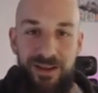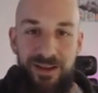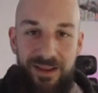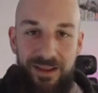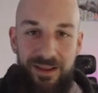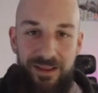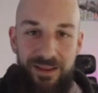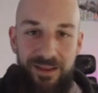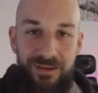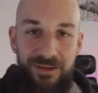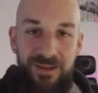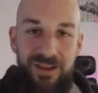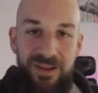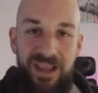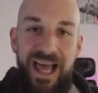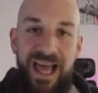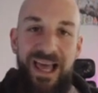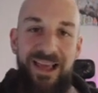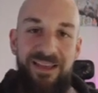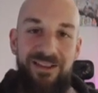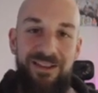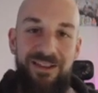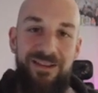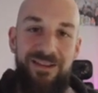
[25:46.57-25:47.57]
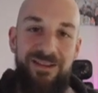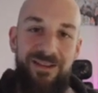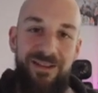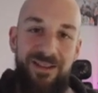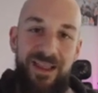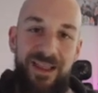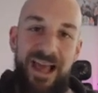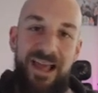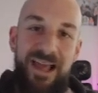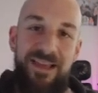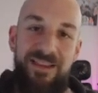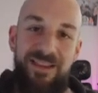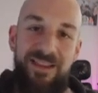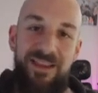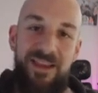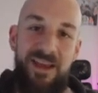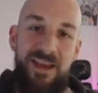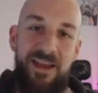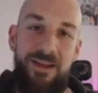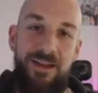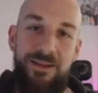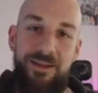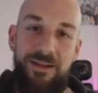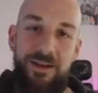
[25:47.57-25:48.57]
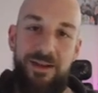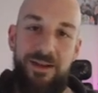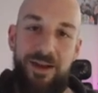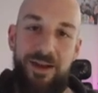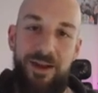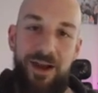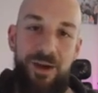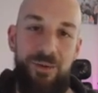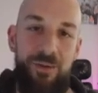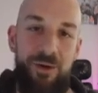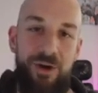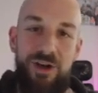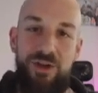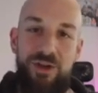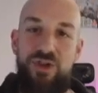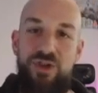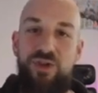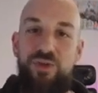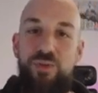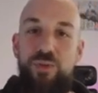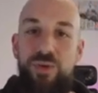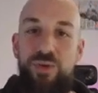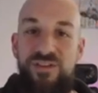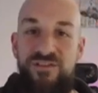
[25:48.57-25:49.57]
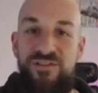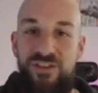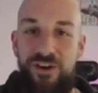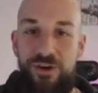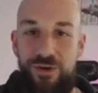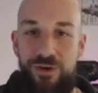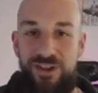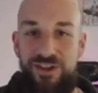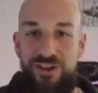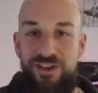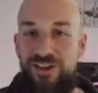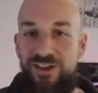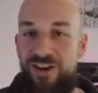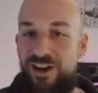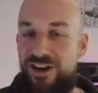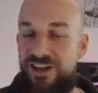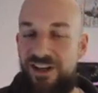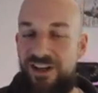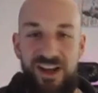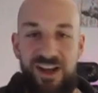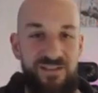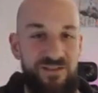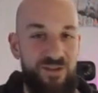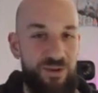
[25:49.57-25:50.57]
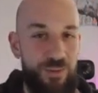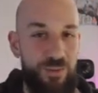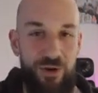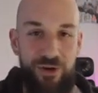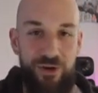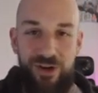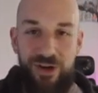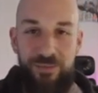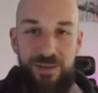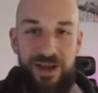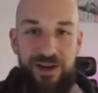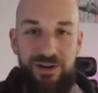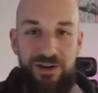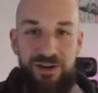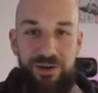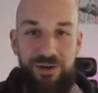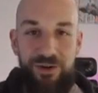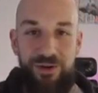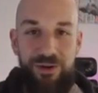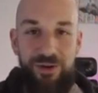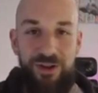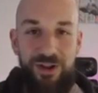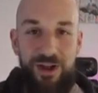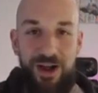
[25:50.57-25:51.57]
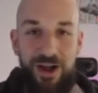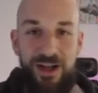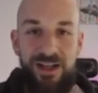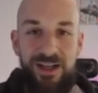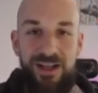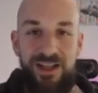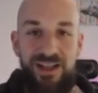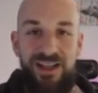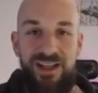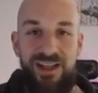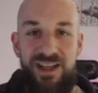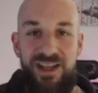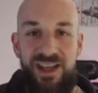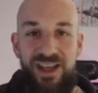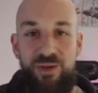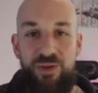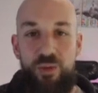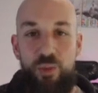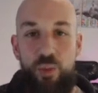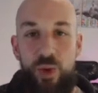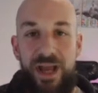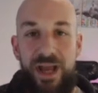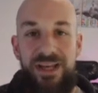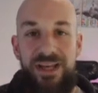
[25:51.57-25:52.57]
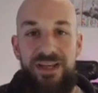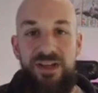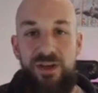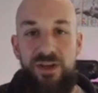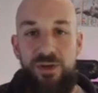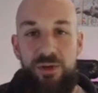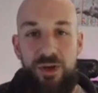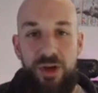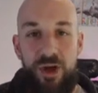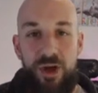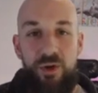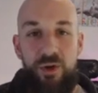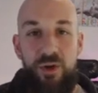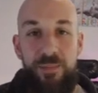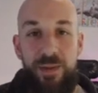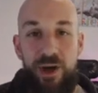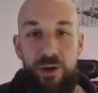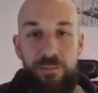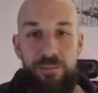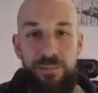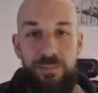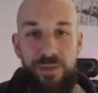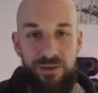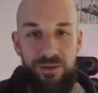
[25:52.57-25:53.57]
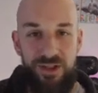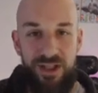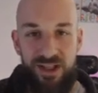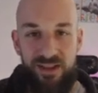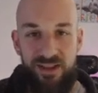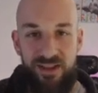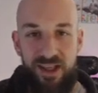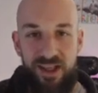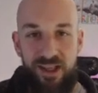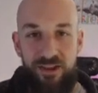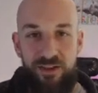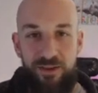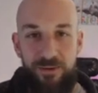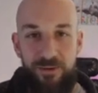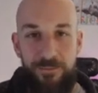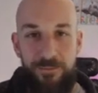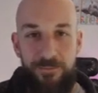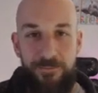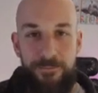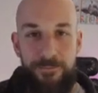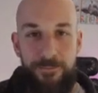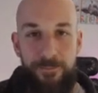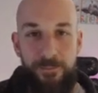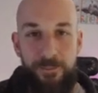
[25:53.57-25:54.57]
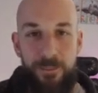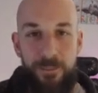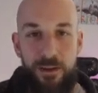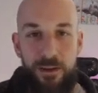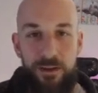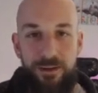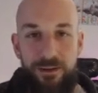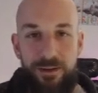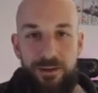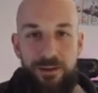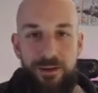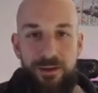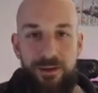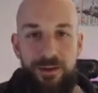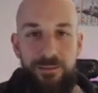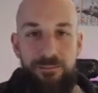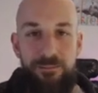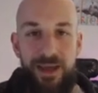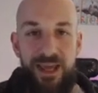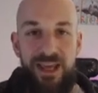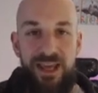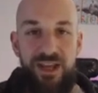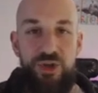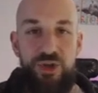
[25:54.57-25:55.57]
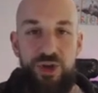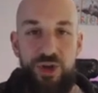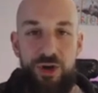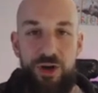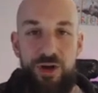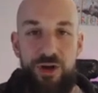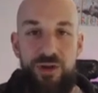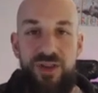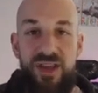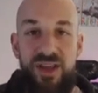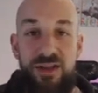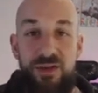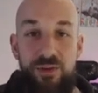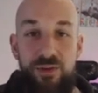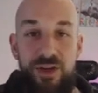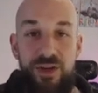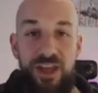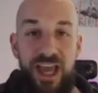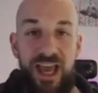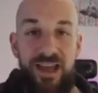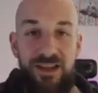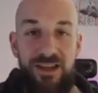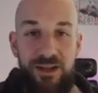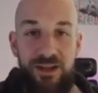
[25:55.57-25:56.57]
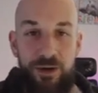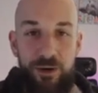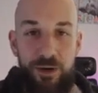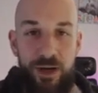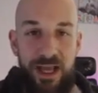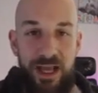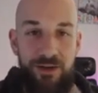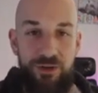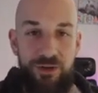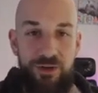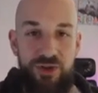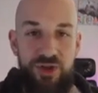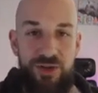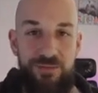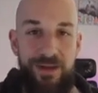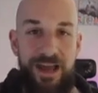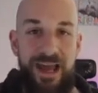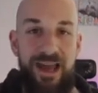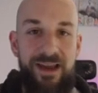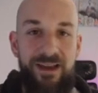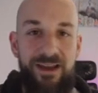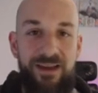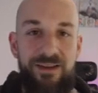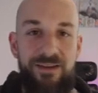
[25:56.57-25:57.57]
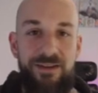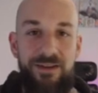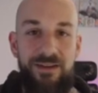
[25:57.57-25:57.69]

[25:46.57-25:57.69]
The last thing I want to just refocus us on, and I've spoken about it a whole lot, is when you go about building things, make sure that you get your energy back.